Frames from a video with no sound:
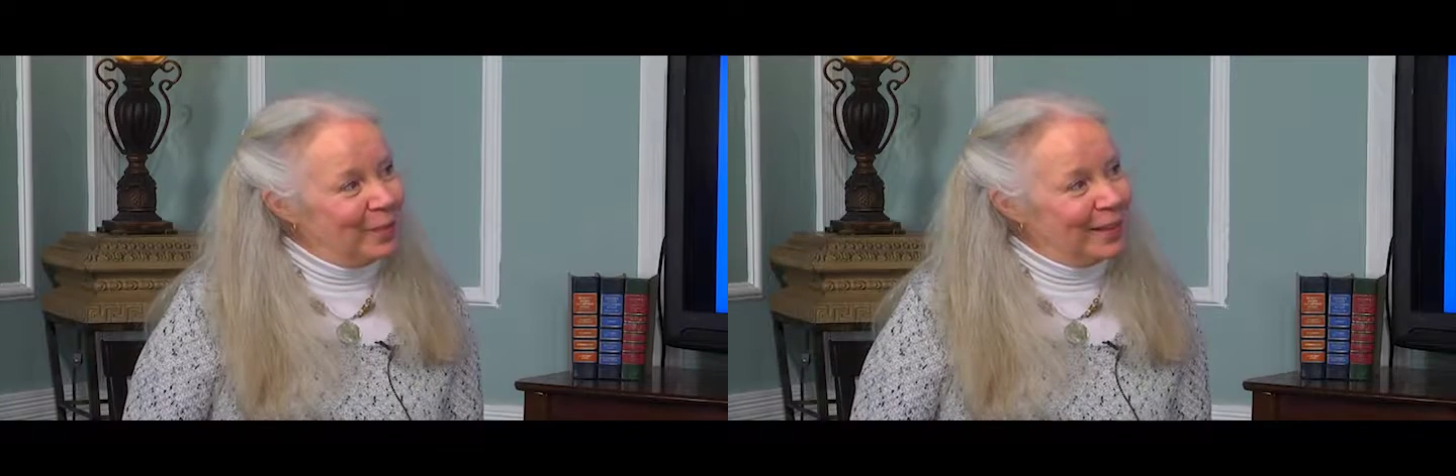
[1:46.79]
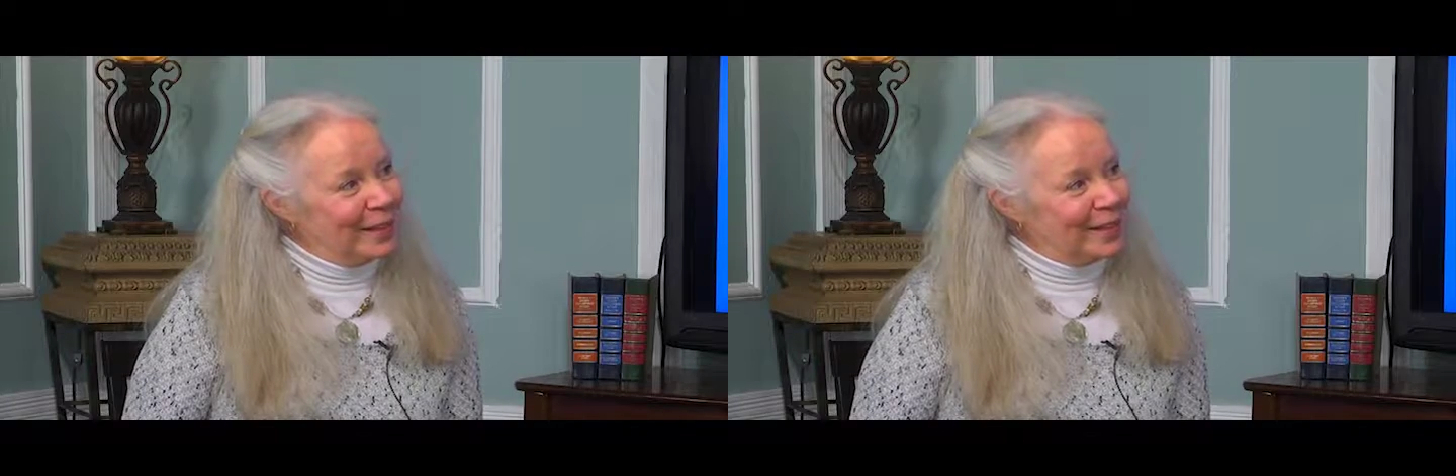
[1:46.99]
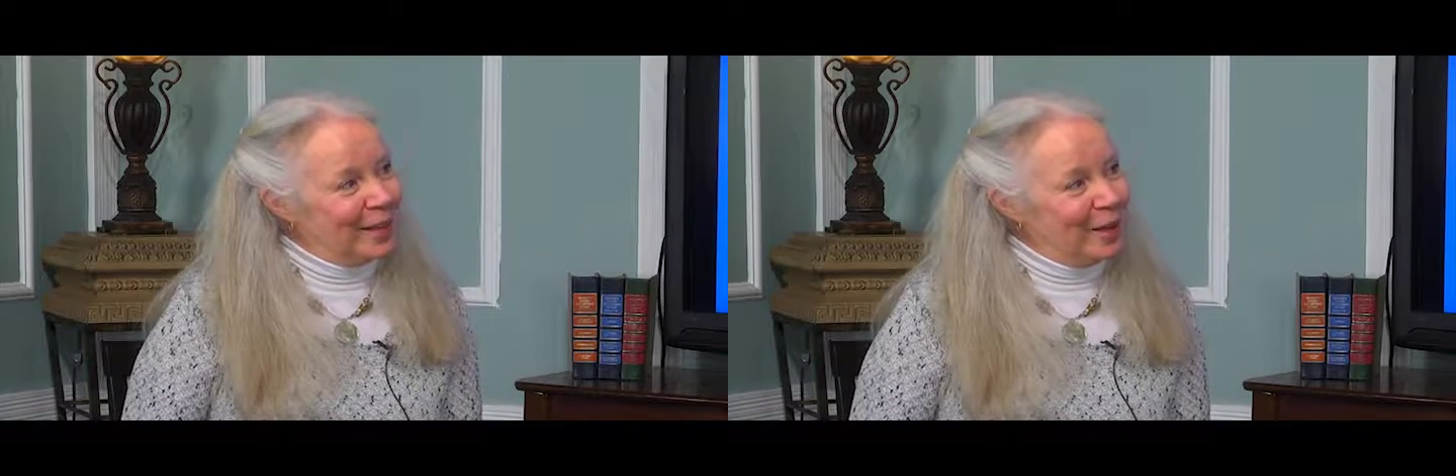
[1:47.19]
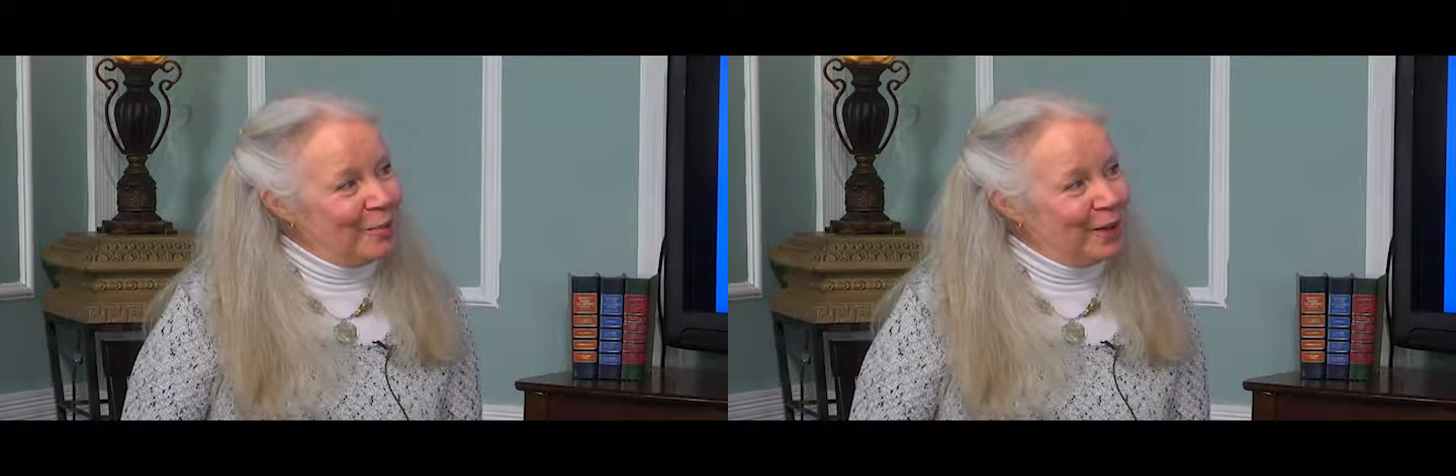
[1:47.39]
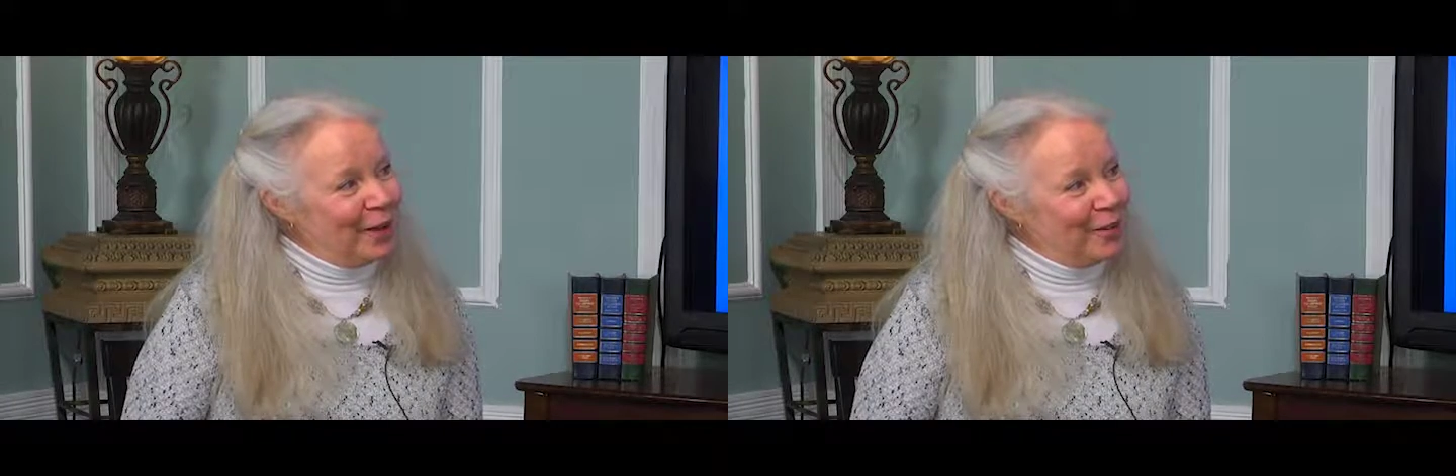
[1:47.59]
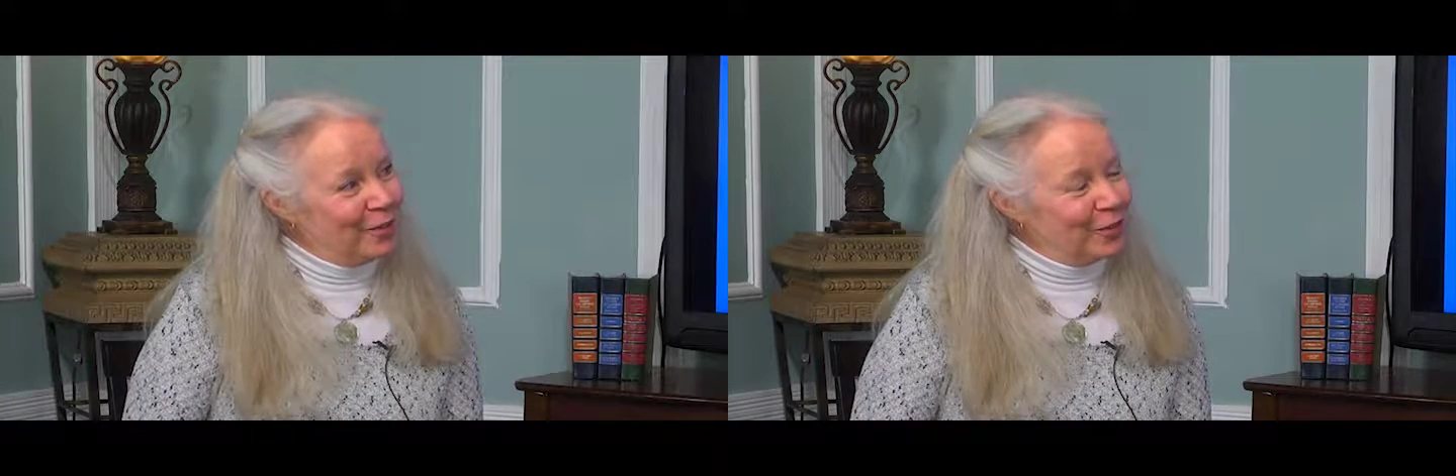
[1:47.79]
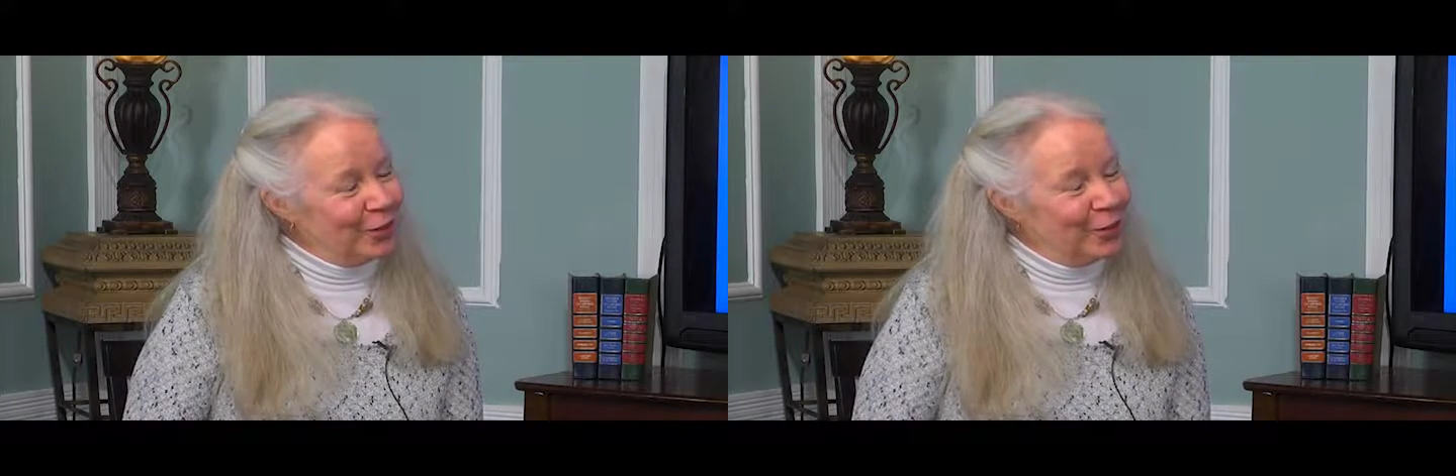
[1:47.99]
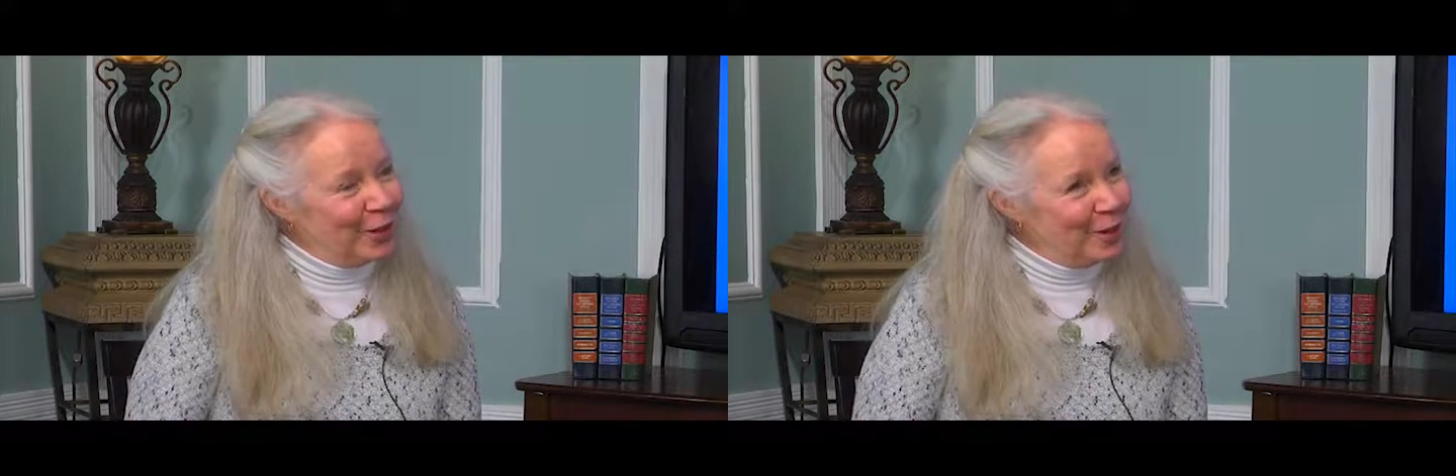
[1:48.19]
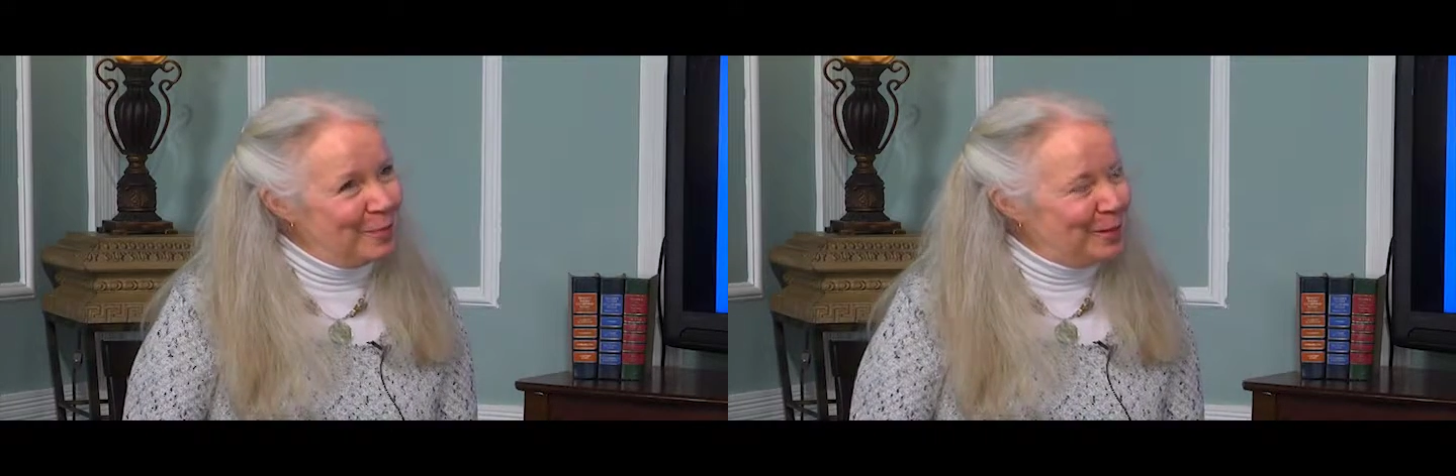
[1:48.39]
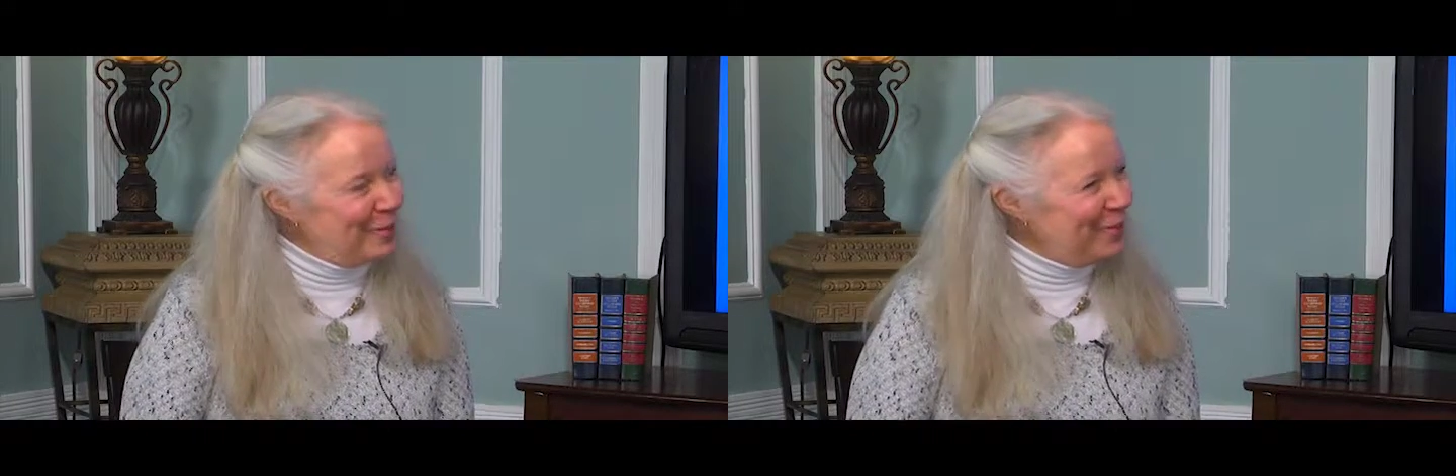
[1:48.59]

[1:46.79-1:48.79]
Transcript: that's come out of a, quite a bit of